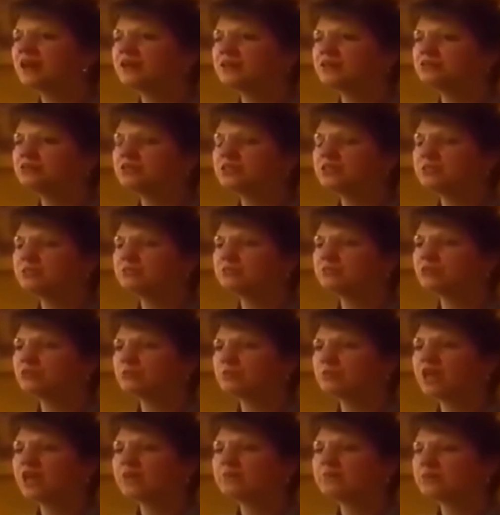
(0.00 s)
I knew him
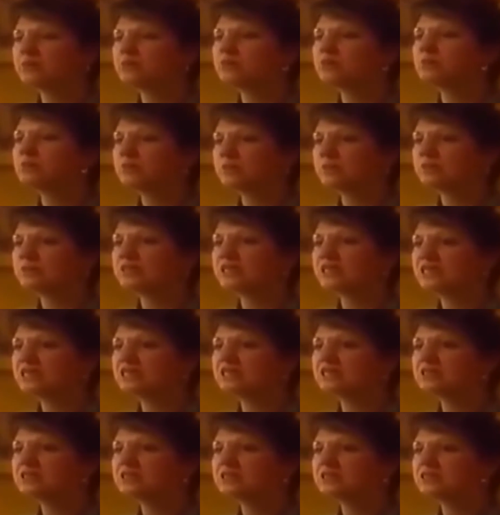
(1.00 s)
from Lyman when we were
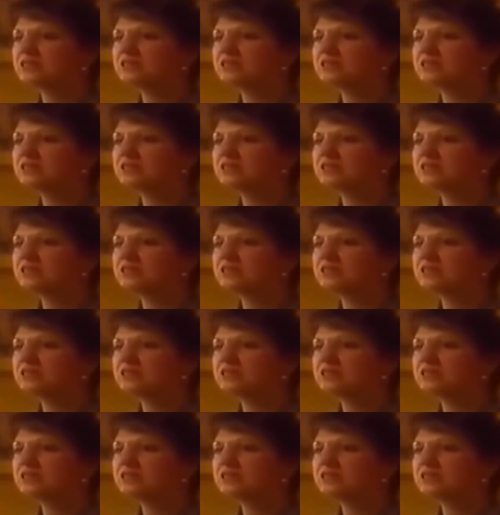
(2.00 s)
kids.